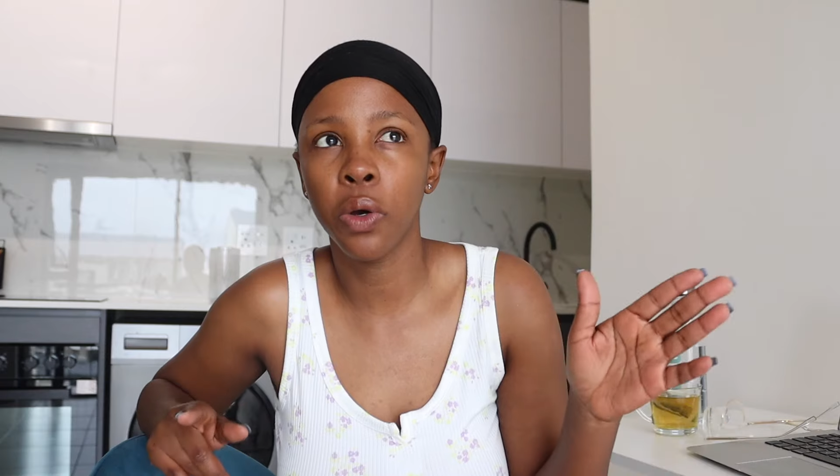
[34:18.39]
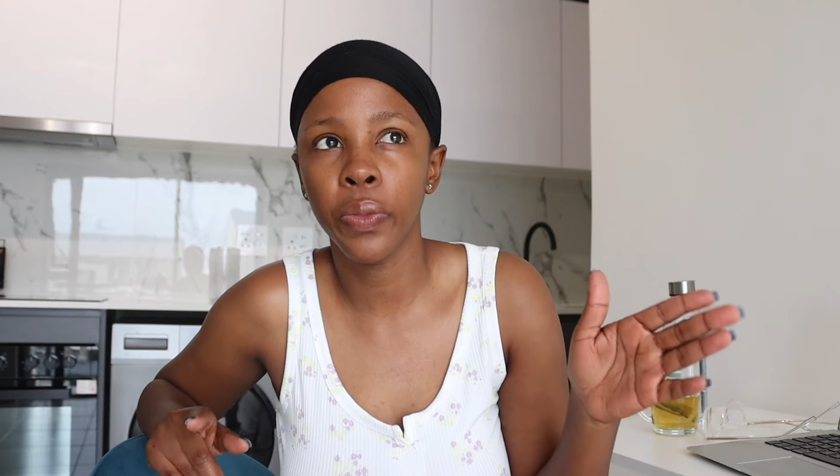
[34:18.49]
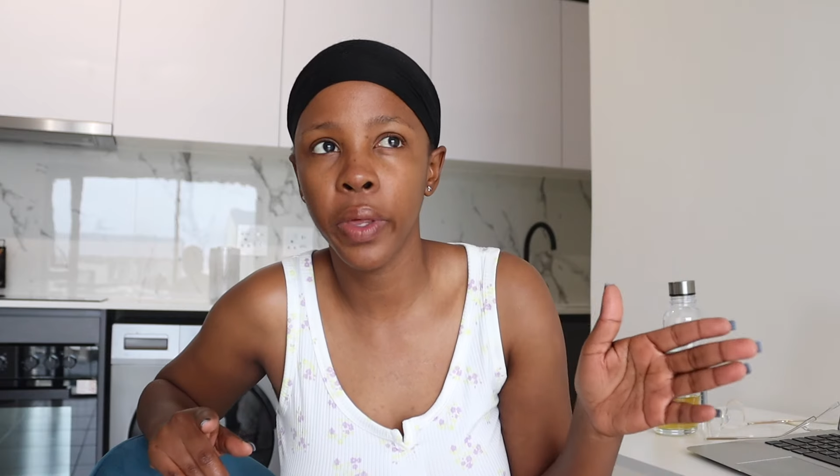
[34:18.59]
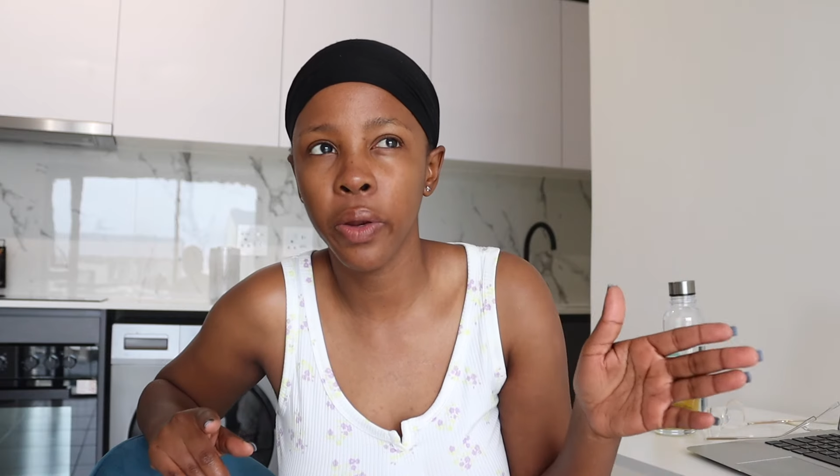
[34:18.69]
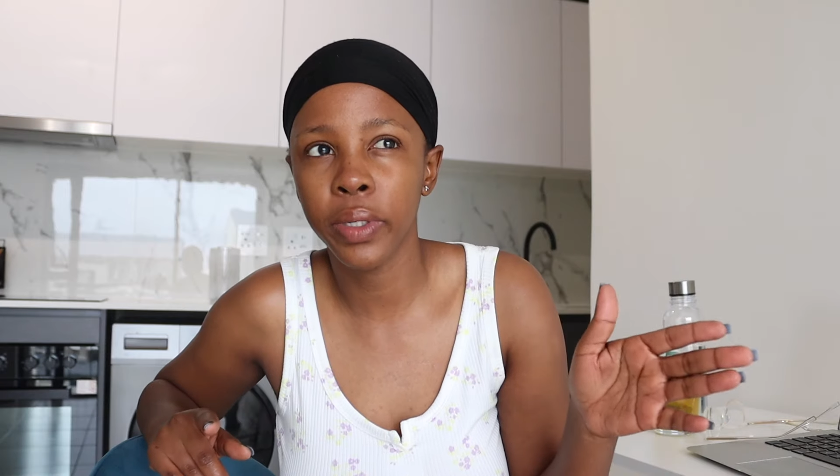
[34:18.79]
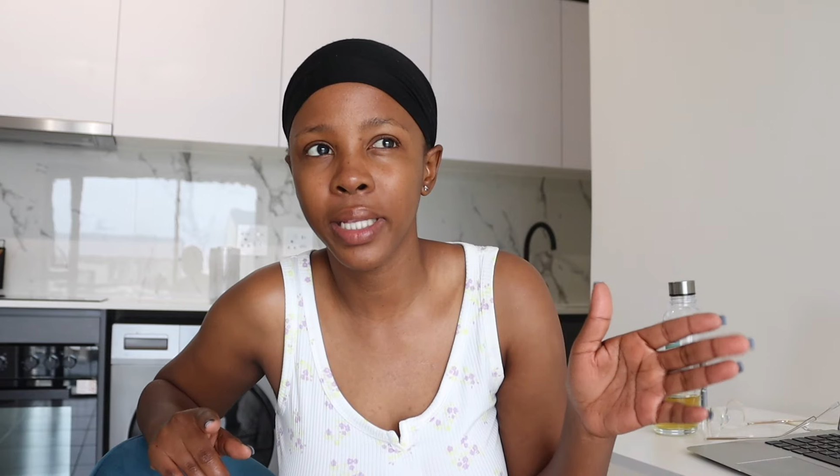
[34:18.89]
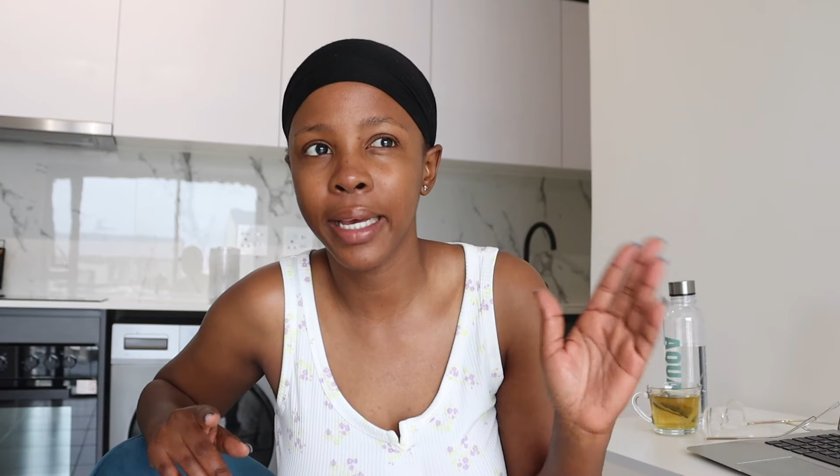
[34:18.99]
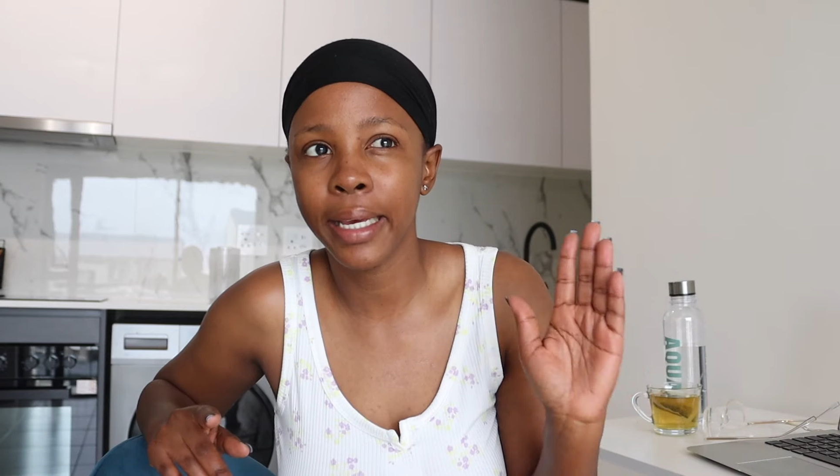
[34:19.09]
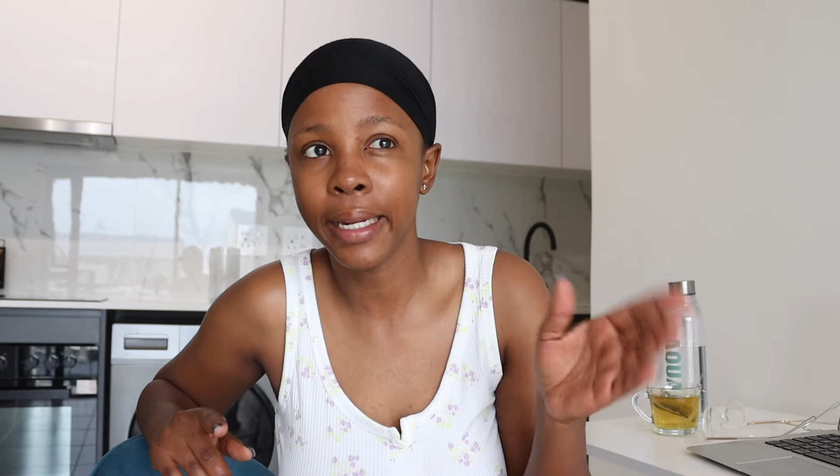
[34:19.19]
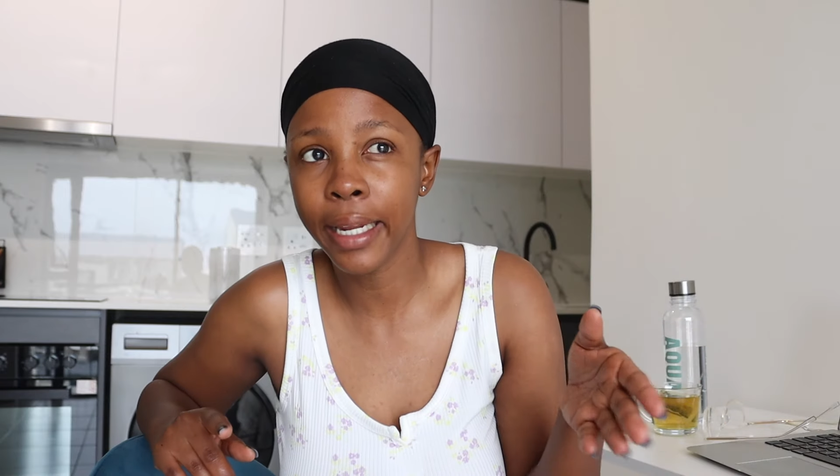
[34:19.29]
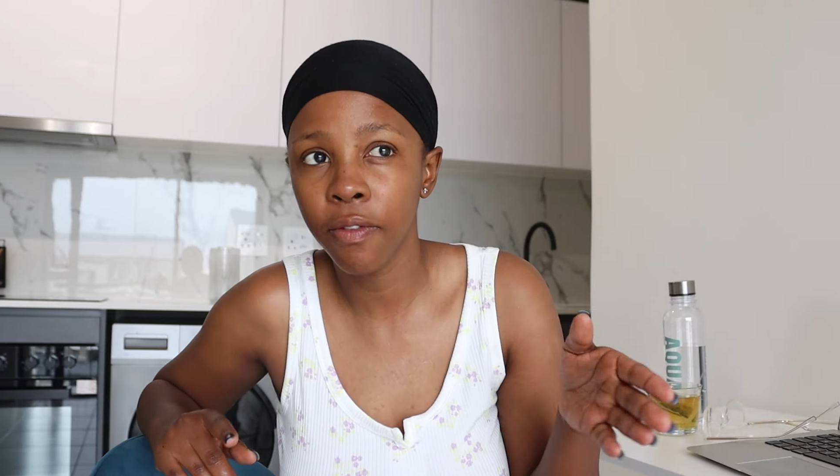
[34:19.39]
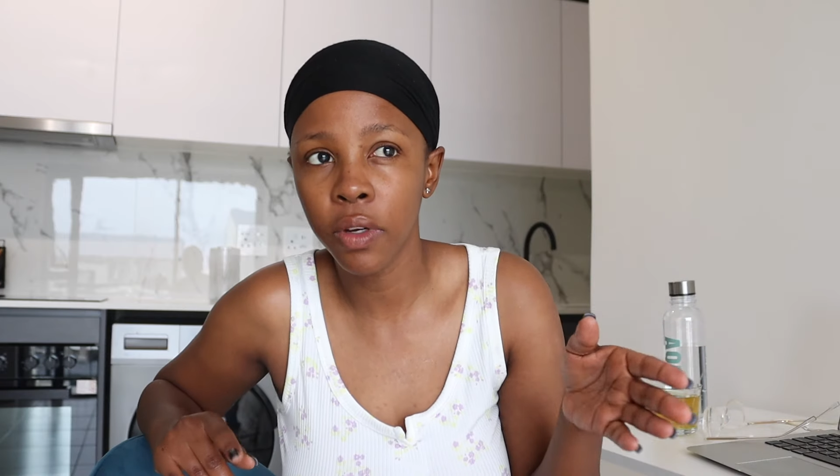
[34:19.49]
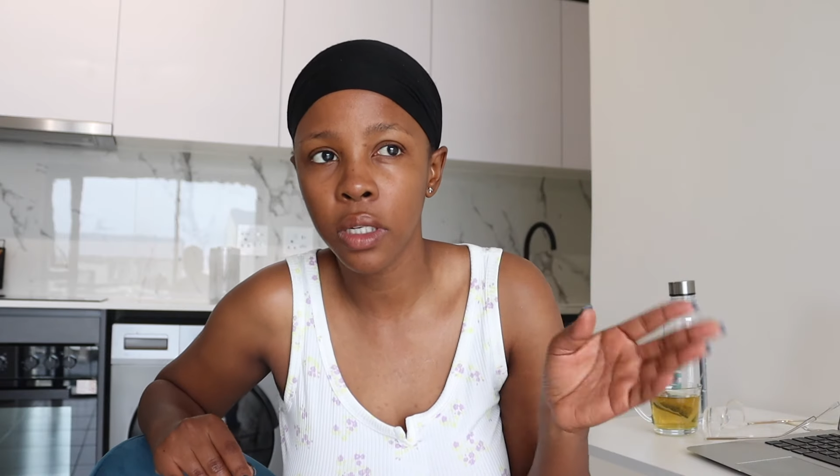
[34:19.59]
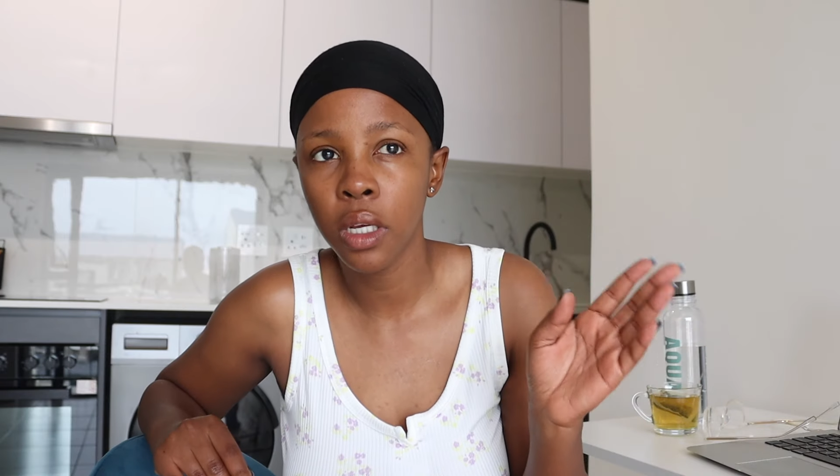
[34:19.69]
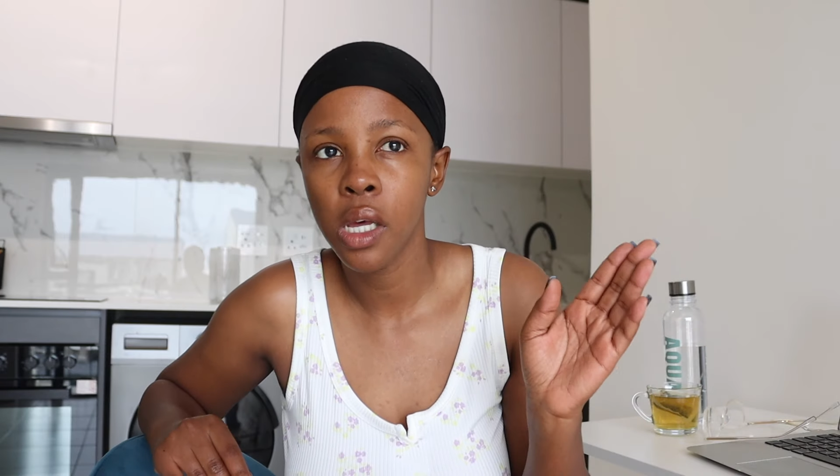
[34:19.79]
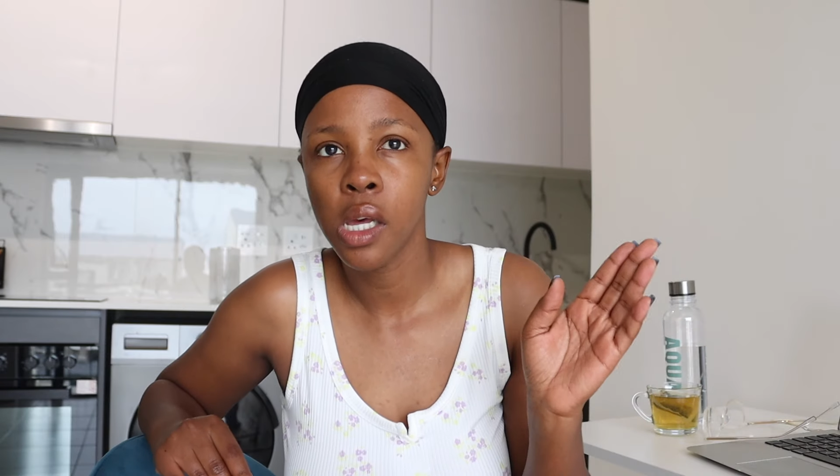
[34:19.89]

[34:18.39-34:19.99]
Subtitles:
got there it was like 11